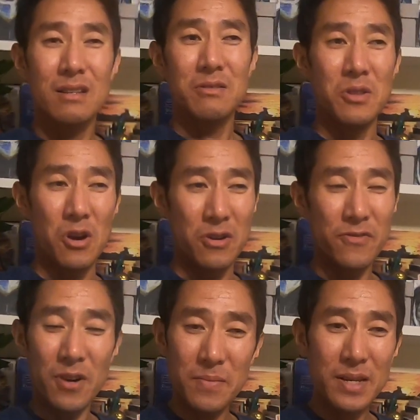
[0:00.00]
learn
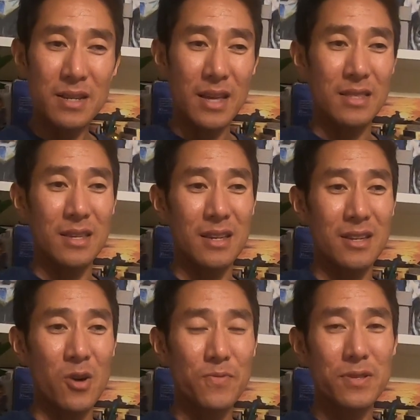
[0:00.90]
from it, and
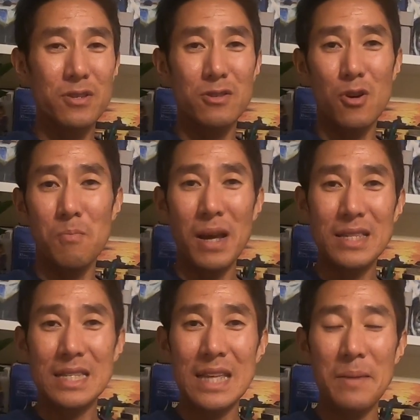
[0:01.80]
then hopefully you don't make
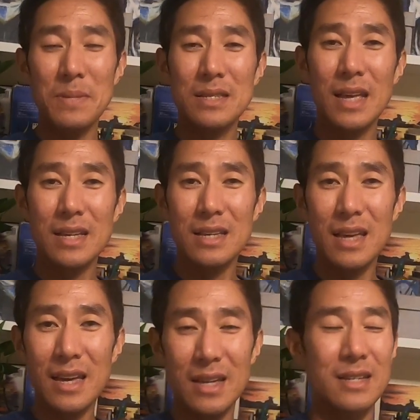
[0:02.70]
the same mistake
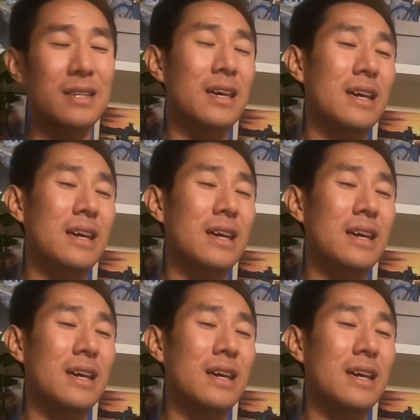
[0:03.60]
again.